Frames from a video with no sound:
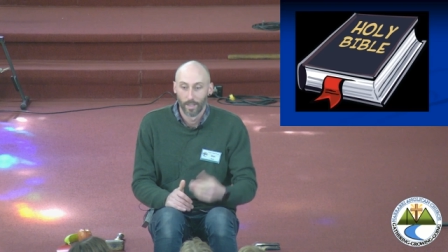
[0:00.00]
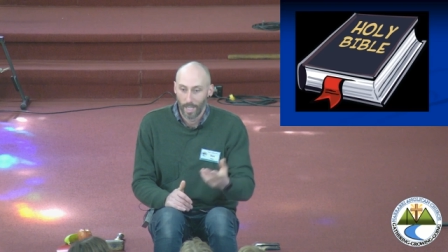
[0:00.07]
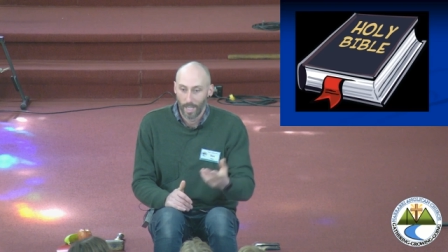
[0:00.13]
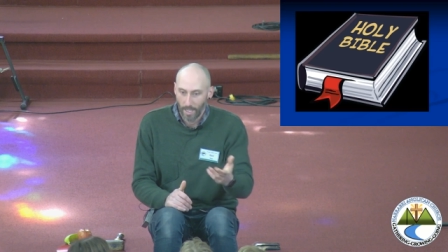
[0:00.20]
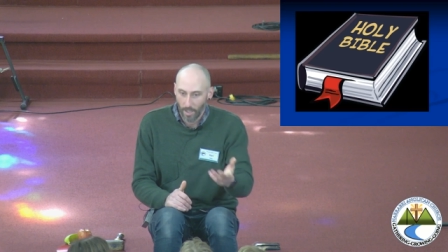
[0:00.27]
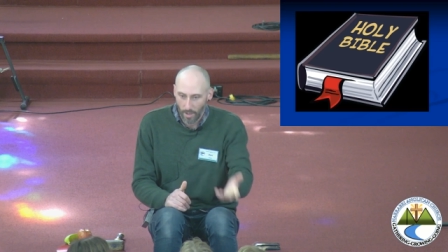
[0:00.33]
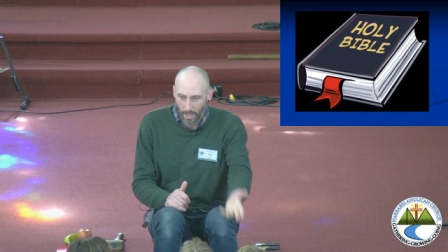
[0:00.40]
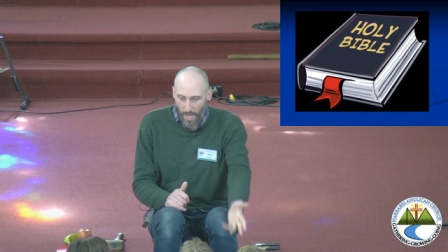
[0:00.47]

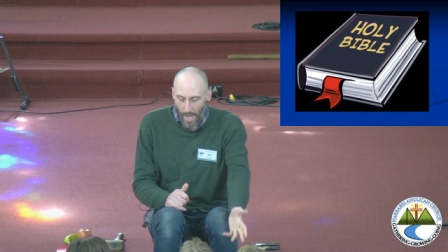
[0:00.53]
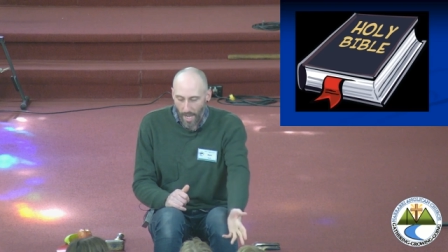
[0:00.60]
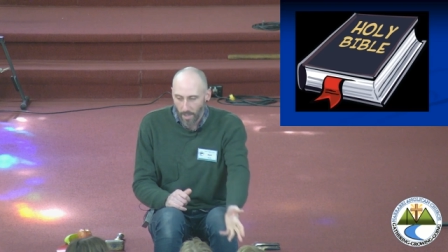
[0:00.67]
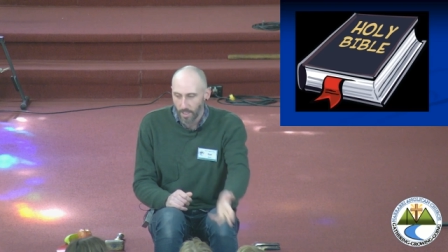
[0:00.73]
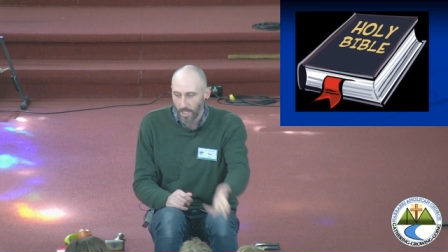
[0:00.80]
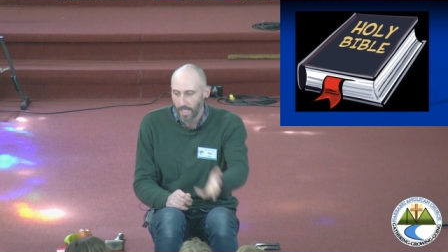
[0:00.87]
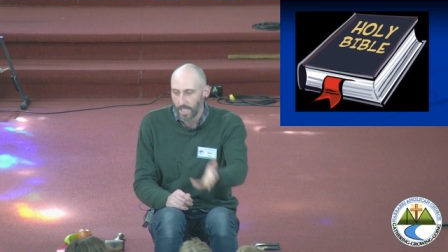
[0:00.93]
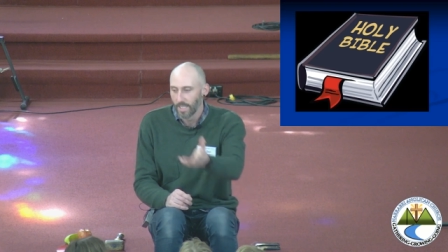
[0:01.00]
He got
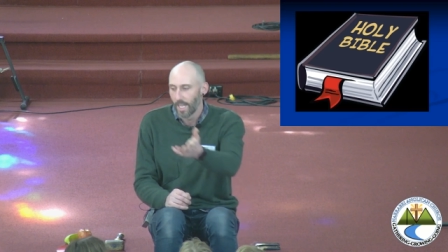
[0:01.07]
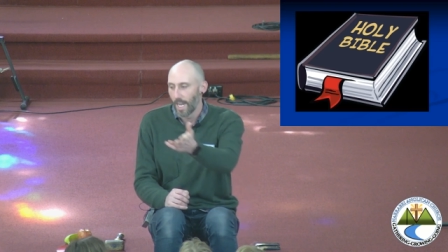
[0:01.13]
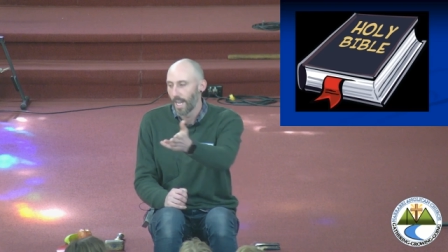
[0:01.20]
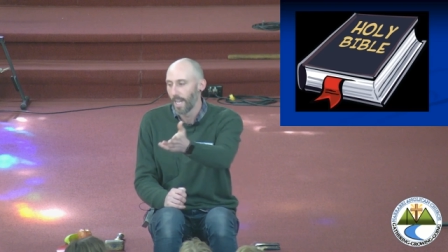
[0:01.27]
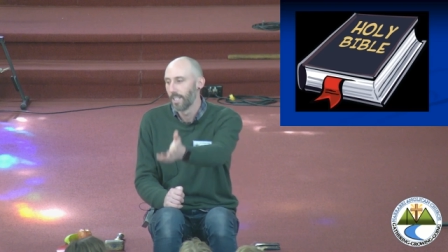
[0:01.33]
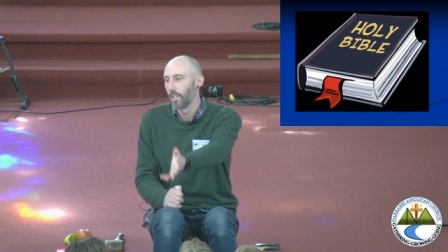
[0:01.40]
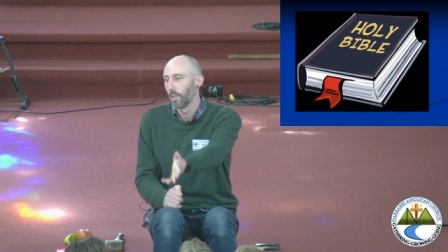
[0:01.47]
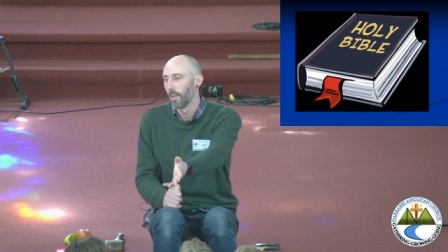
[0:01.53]
nails in his
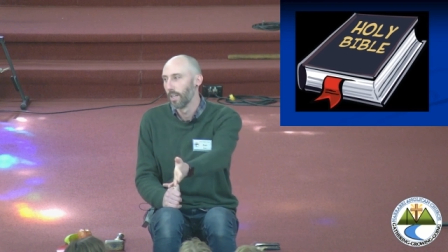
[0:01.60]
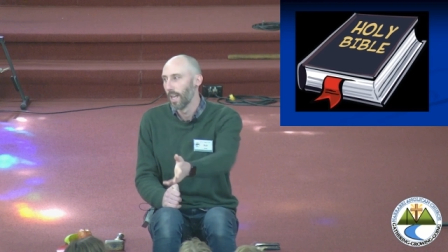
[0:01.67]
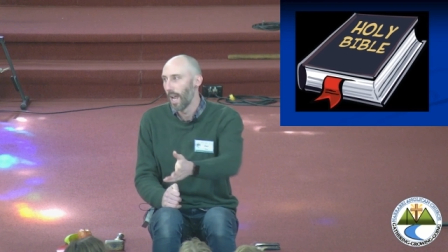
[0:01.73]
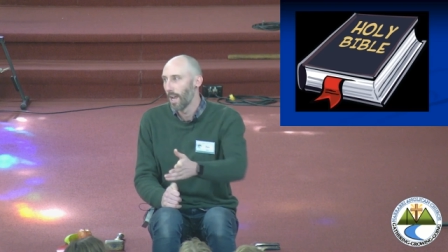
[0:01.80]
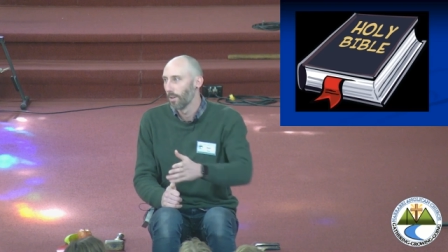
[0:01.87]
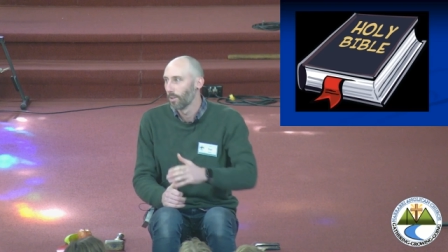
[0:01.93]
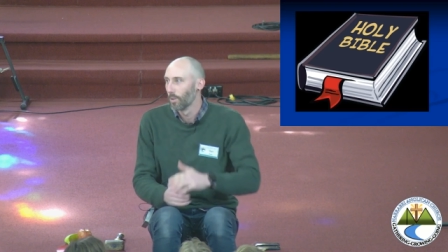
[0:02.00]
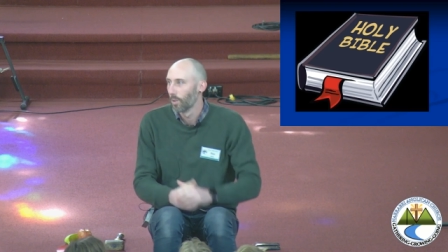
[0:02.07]
hands. He got
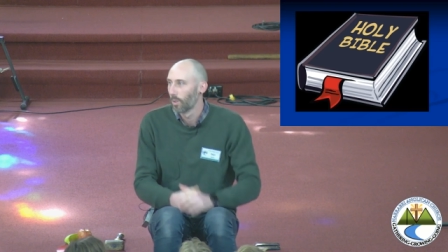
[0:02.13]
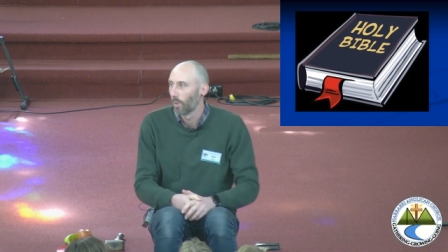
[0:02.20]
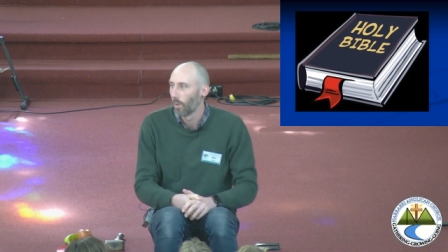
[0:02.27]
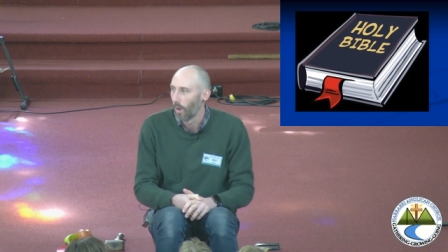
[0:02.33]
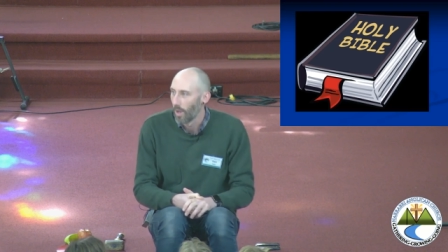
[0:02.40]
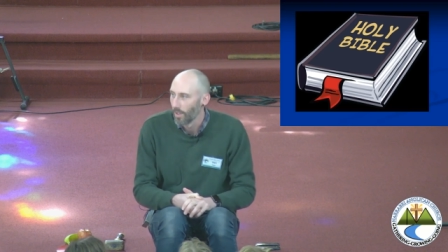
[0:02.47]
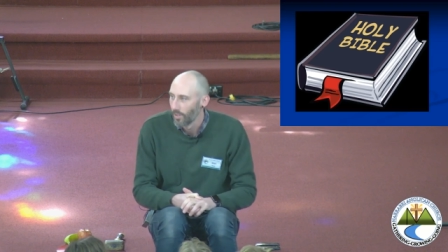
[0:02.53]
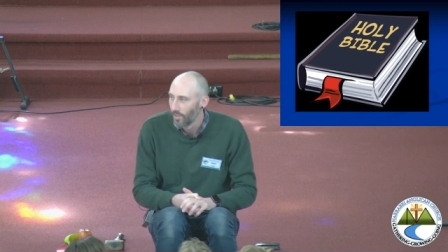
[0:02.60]
nailed to a
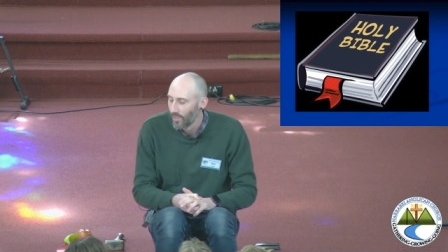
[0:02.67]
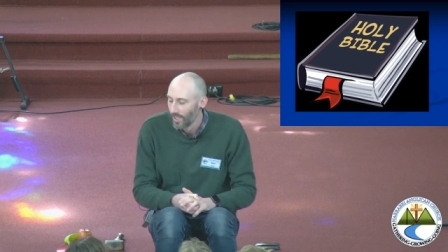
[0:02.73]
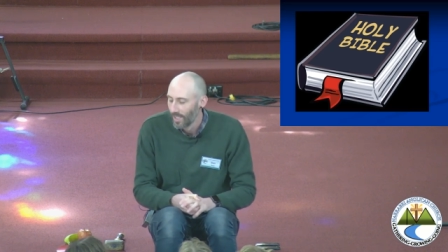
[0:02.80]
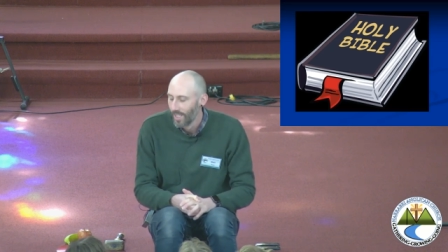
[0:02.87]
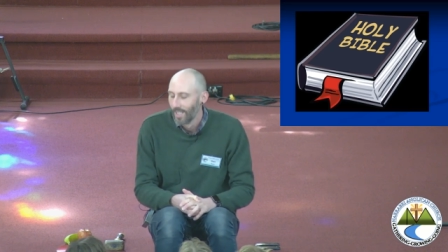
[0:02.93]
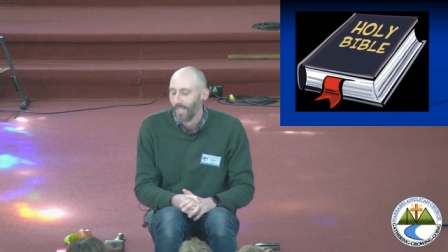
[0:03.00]
cross.